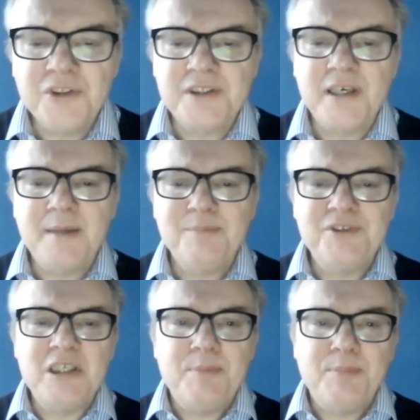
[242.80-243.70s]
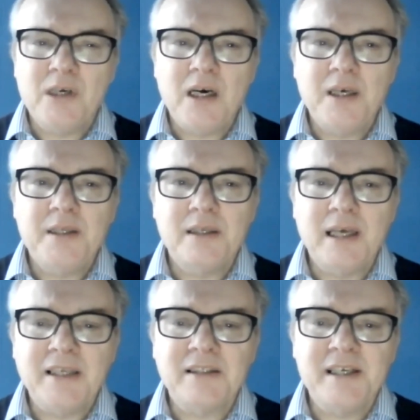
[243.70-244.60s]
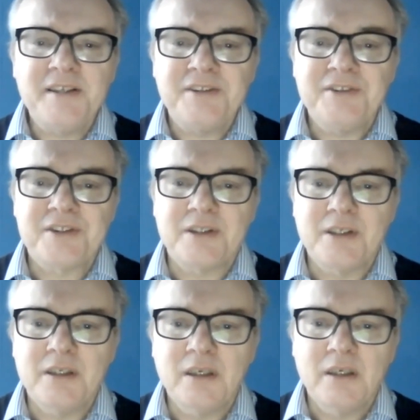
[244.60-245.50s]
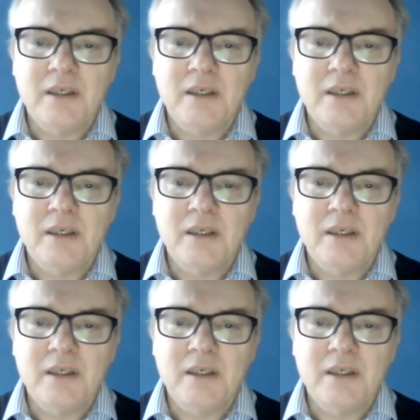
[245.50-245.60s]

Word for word: term um, DPI add latency,